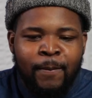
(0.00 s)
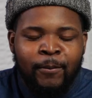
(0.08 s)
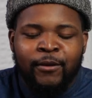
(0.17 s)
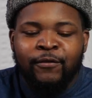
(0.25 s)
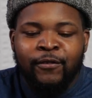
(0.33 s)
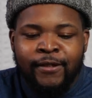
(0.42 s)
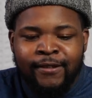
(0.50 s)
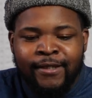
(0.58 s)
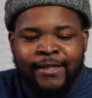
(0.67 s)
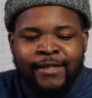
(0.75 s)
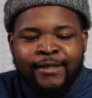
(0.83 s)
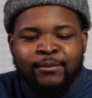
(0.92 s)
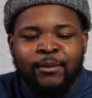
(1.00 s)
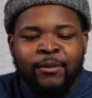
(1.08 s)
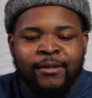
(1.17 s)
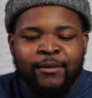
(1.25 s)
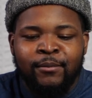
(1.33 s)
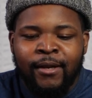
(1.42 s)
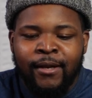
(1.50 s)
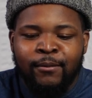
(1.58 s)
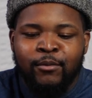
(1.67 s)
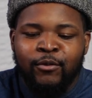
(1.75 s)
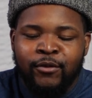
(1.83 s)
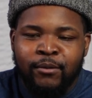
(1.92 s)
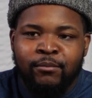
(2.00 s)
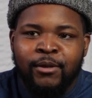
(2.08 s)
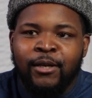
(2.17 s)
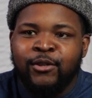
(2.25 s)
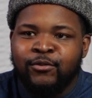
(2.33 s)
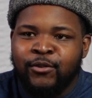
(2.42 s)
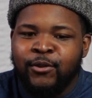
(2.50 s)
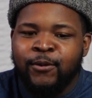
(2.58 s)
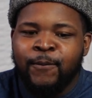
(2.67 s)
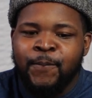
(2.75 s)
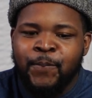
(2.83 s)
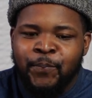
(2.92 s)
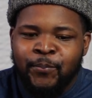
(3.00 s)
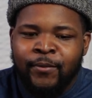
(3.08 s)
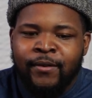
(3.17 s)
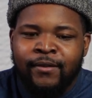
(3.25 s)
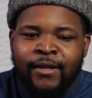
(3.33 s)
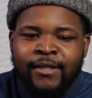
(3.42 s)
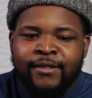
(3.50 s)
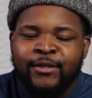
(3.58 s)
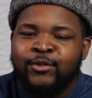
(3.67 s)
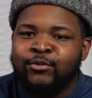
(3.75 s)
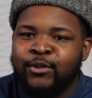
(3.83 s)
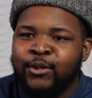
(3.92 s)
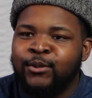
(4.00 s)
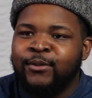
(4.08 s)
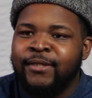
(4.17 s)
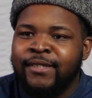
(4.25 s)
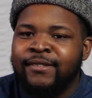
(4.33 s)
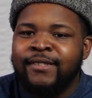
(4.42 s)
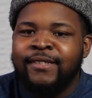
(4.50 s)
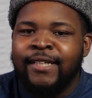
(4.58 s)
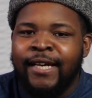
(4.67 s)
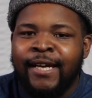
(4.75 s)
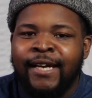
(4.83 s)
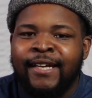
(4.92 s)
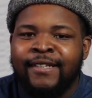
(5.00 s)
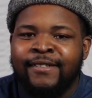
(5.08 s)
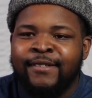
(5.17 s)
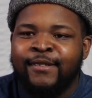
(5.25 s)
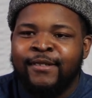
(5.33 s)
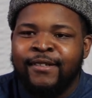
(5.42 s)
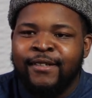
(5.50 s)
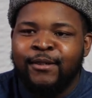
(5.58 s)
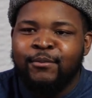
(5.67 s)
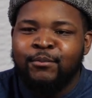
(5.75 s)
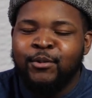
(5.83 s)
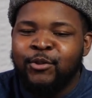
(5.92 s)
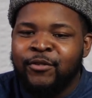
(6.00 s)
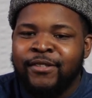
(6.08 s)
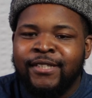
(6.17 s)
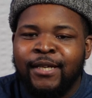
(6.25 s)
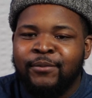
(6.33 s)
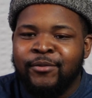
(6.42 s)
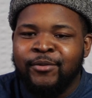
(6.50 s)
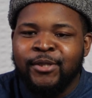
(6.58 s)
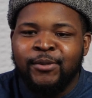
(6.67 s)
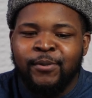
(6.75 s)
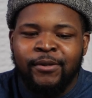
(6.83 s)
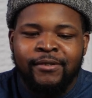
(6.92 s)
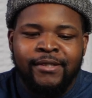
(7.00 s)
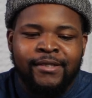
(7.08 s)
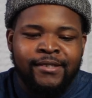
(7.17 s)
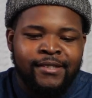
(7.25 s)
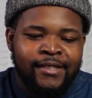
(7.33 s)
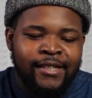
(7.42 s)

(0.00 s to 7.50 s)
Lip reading: But the funny thing is, my mother made moving to Brownsville like this real Disneyland moving type of experience.